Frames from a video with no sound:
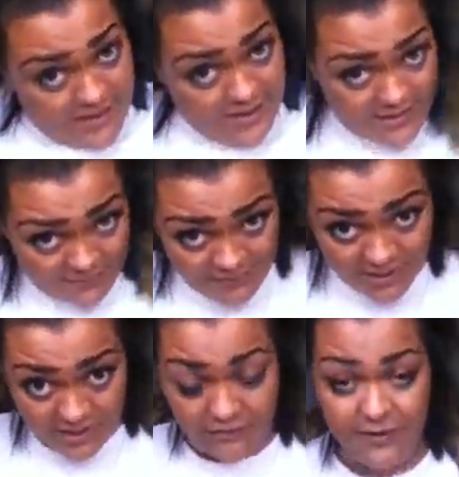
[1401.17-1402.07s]
These are
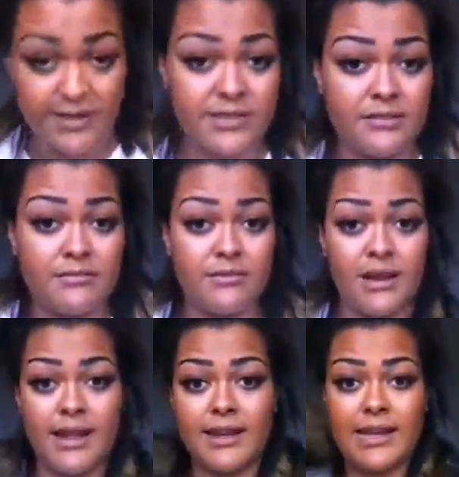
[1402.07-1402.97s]
really fashionable
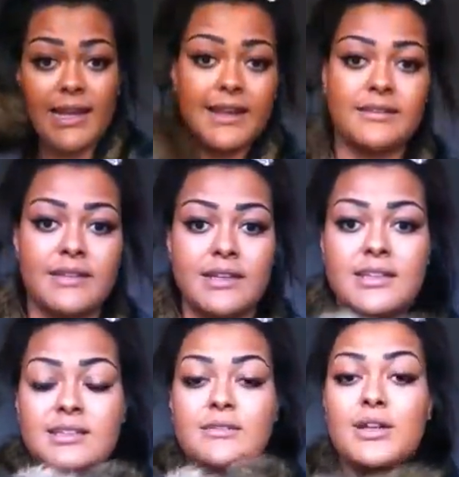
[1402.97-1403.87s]
lately,
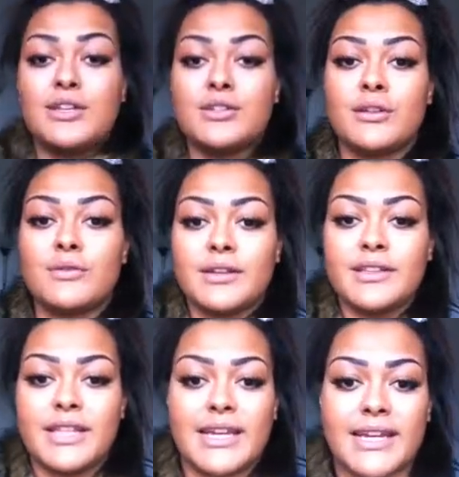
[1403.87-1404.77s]
so I'll just go on
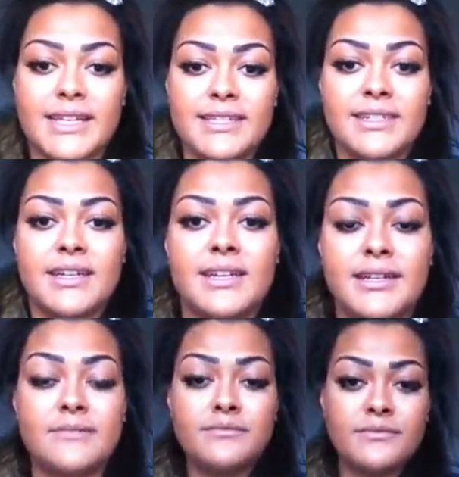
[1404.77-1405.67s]
with these.
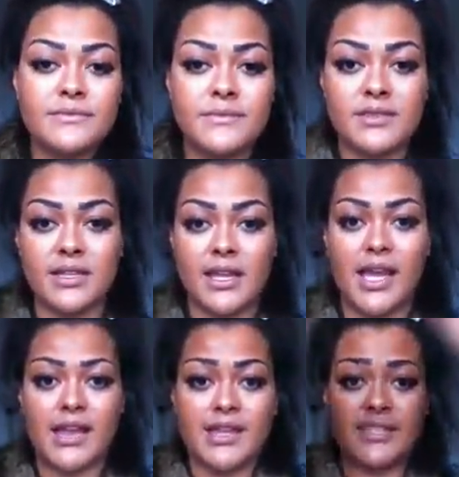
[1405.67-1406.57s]

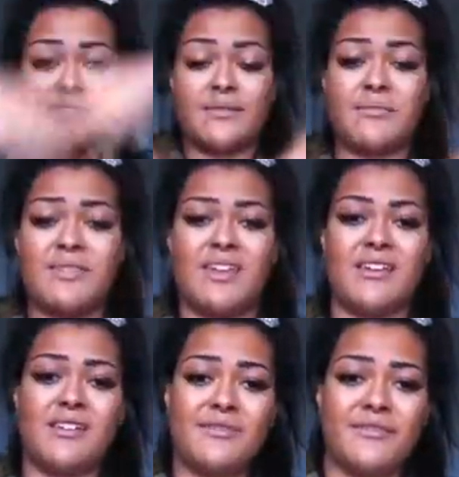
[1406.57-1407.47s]
And they're so
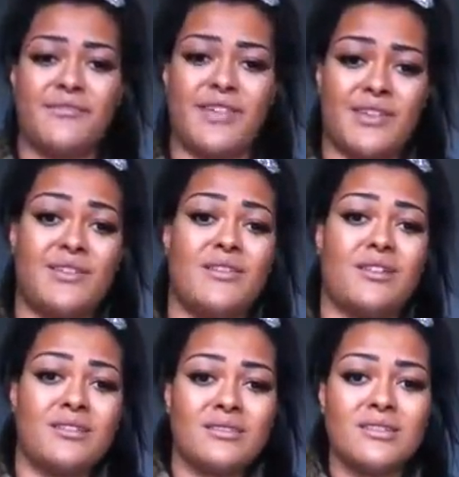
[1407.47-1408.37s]

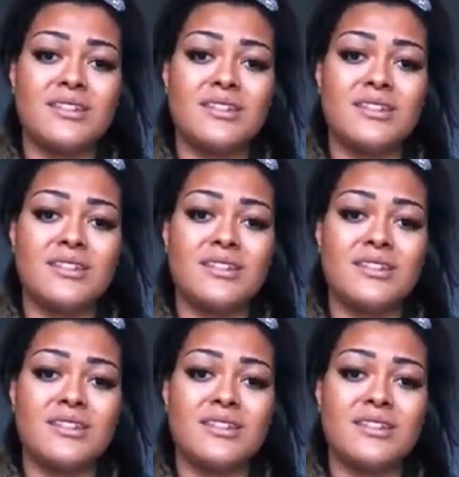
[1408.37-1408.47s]
beautiful.